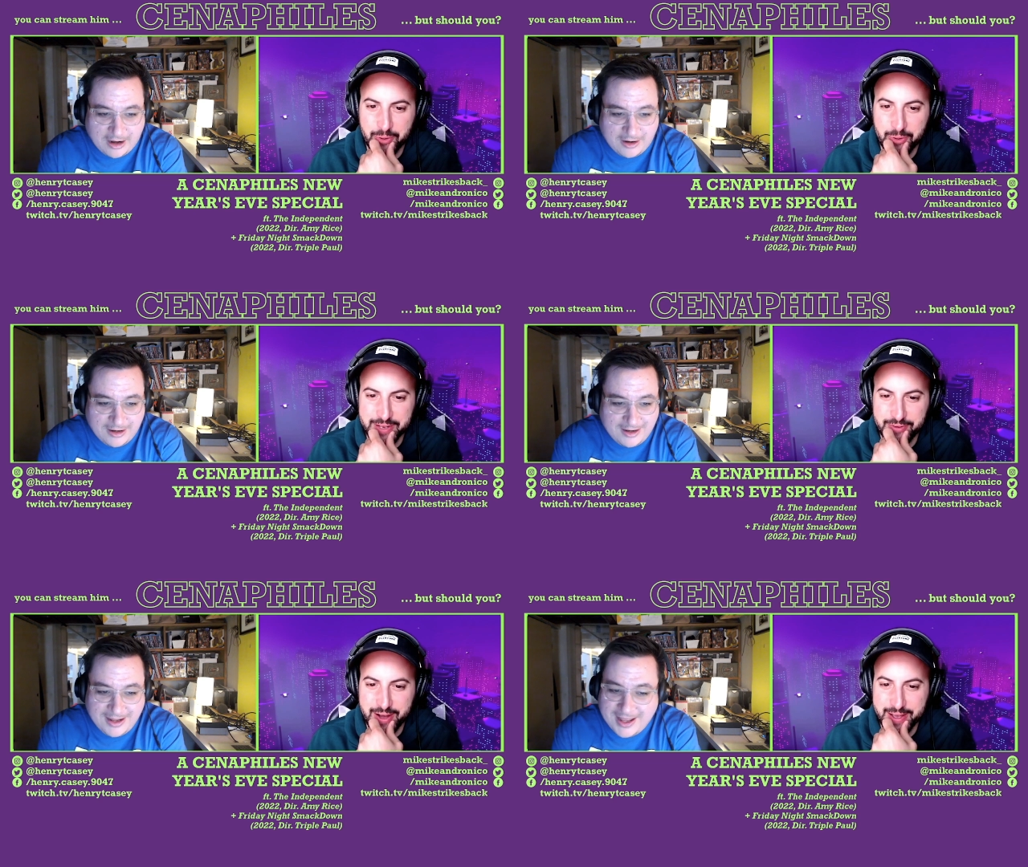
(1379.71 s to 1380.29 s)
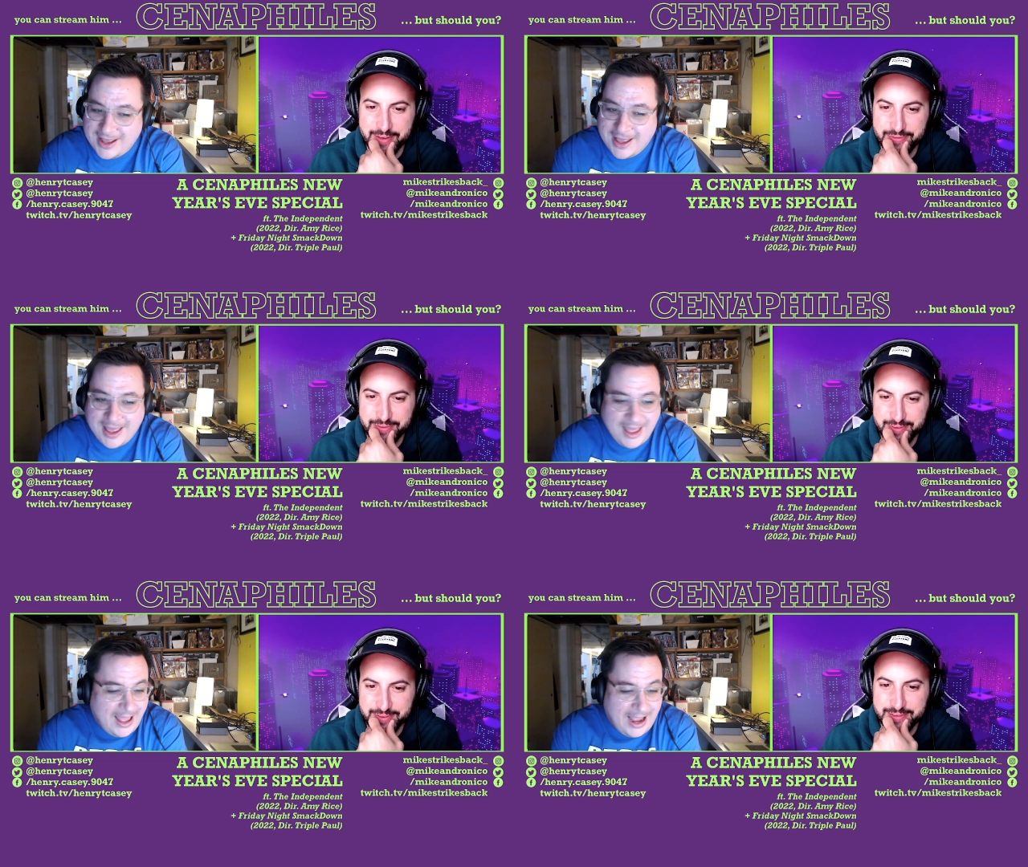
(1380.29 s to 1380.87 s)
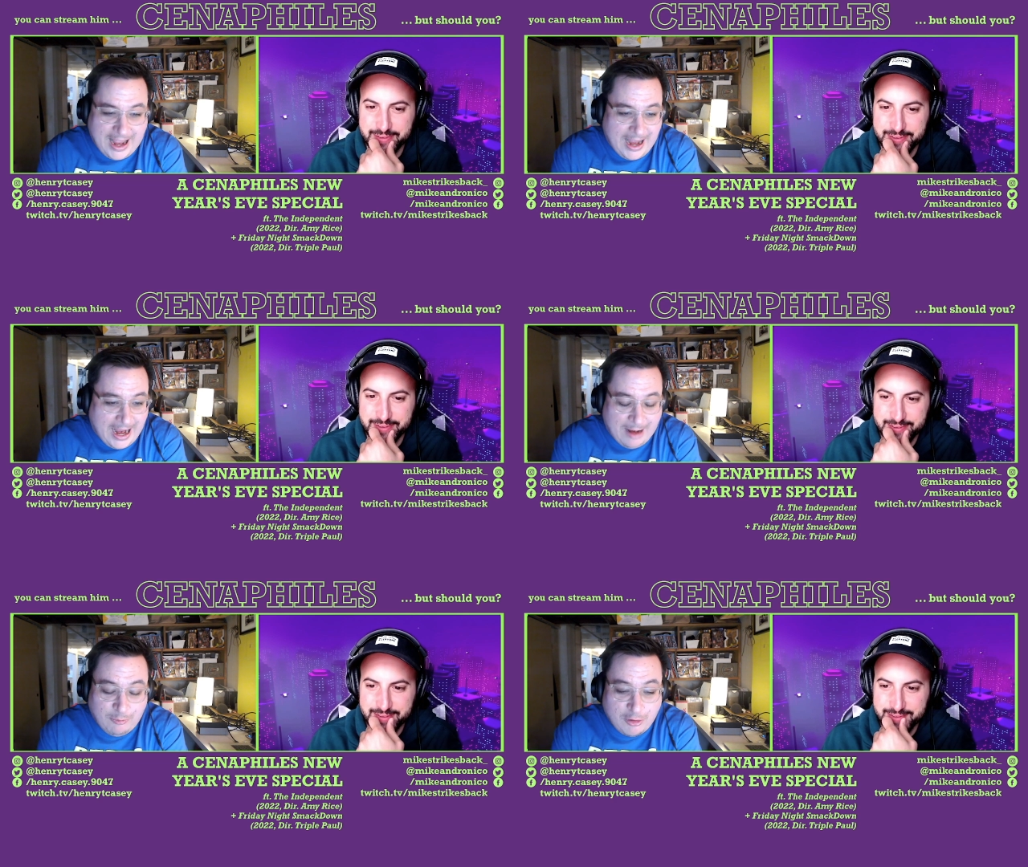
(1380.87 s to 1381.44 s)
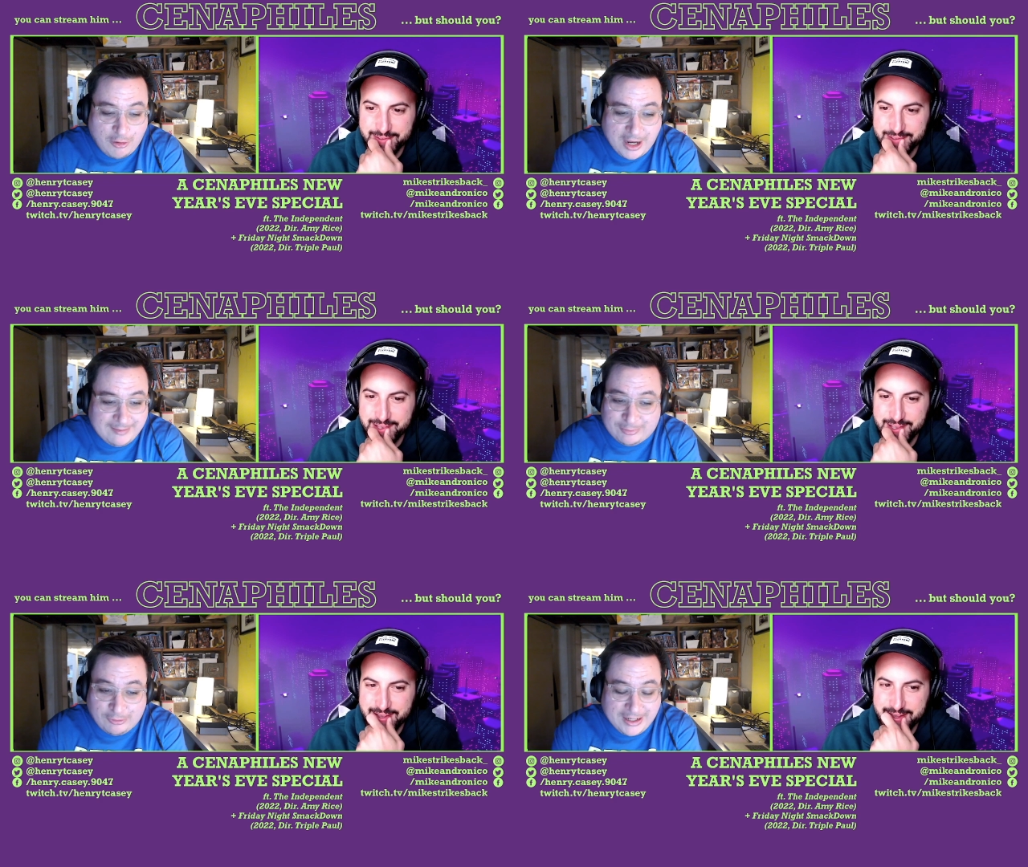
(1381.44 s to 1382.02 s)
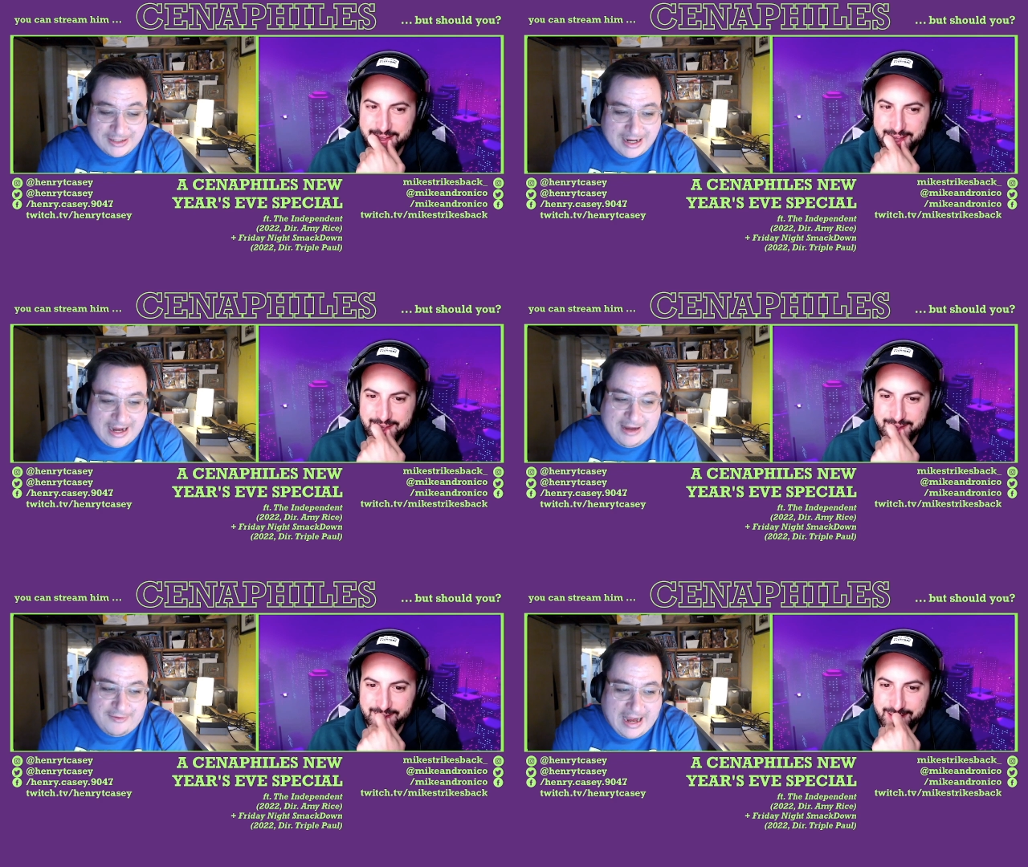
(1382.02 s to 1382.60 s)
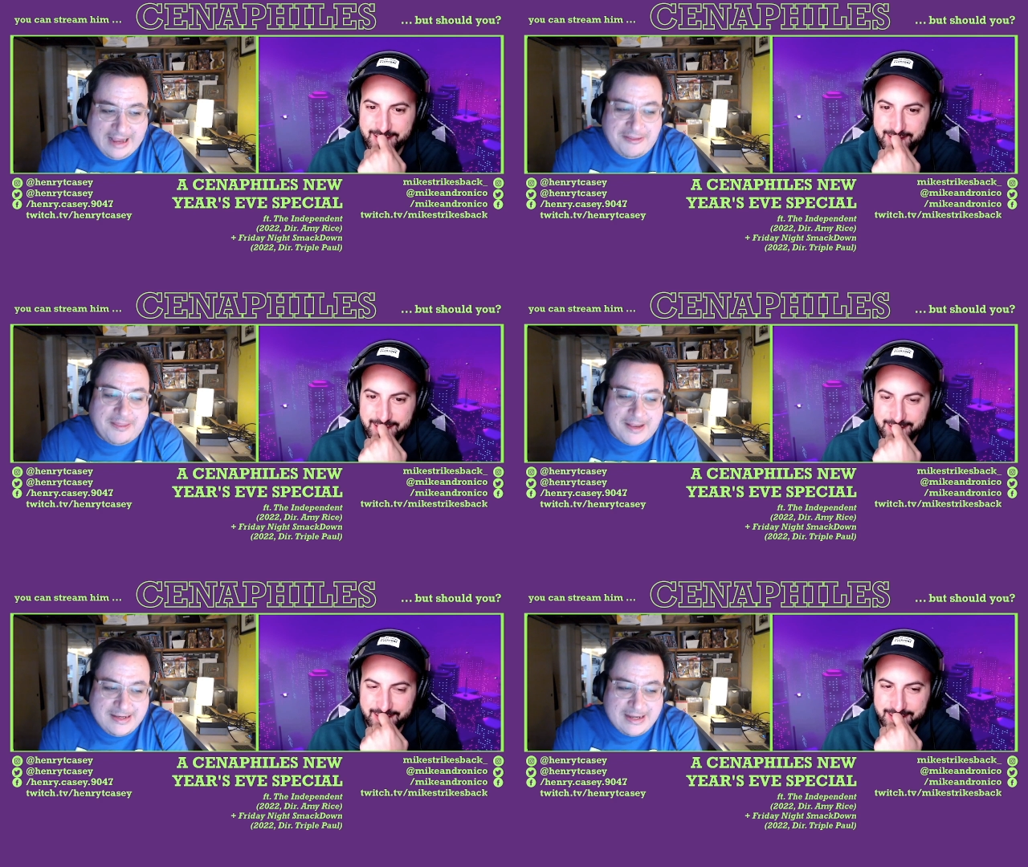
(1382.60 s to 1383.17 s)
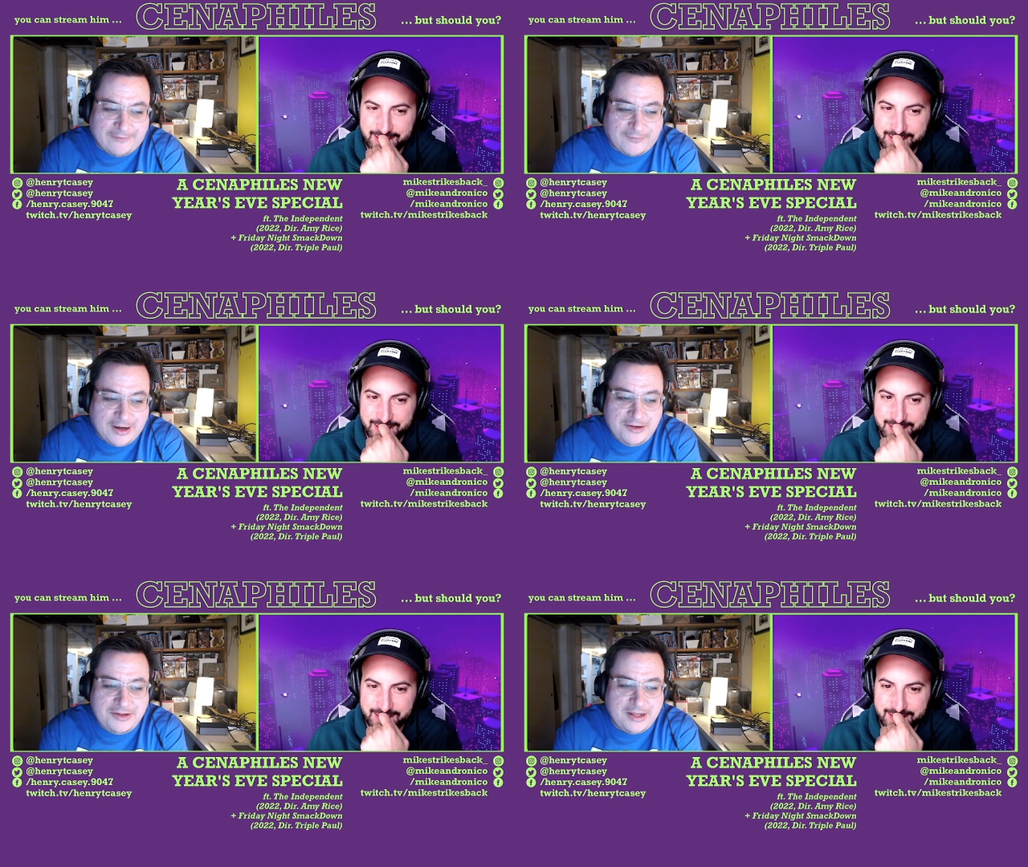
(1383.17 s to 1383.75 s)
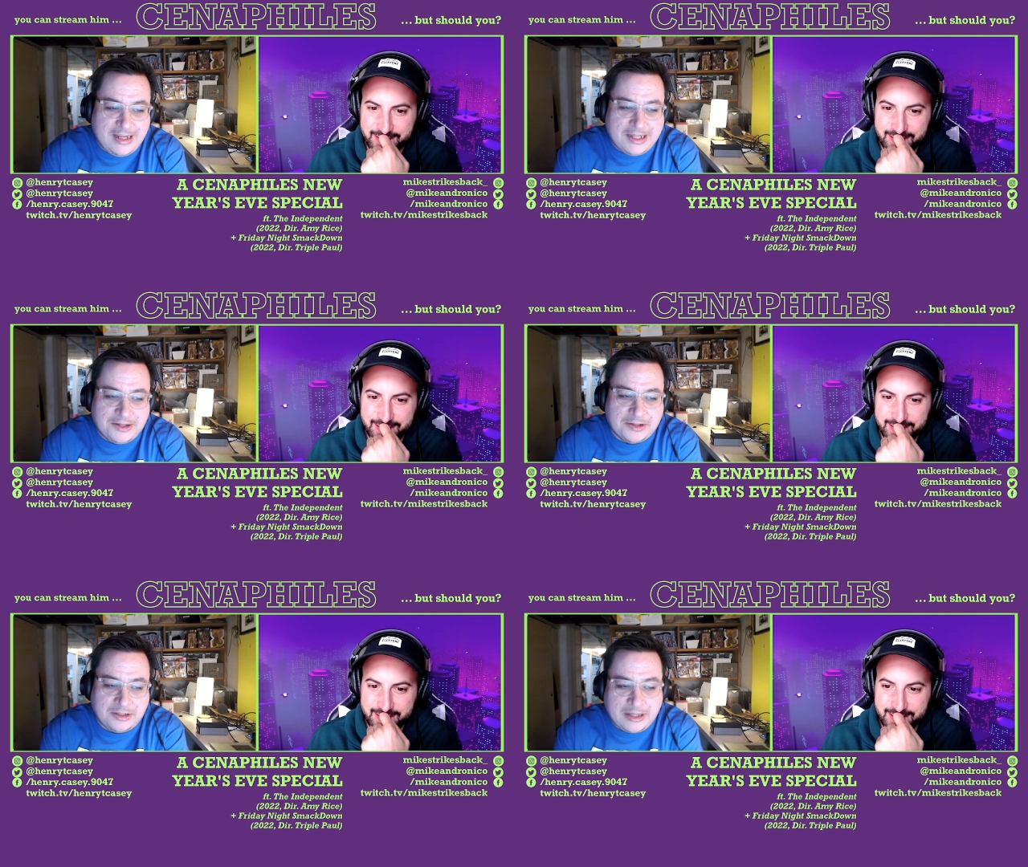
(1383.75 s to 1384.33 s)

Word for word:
Speaker 1: five. I'm going point. I don't. I think the difference is